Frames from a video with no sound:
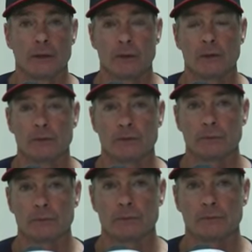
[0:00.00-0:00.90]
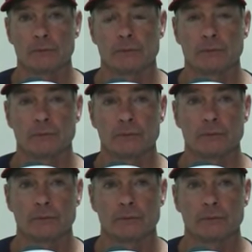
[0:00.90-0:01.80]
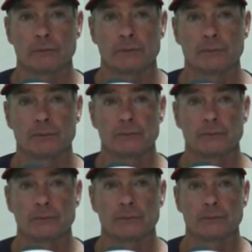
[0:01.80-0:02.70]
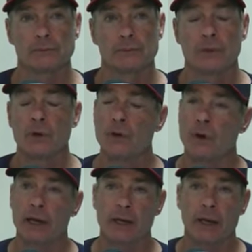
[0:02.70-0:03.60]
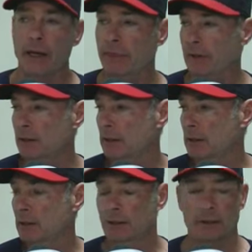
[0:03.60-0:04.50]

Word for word: do you think that sometimes people underestimate his arm? No, I, I think,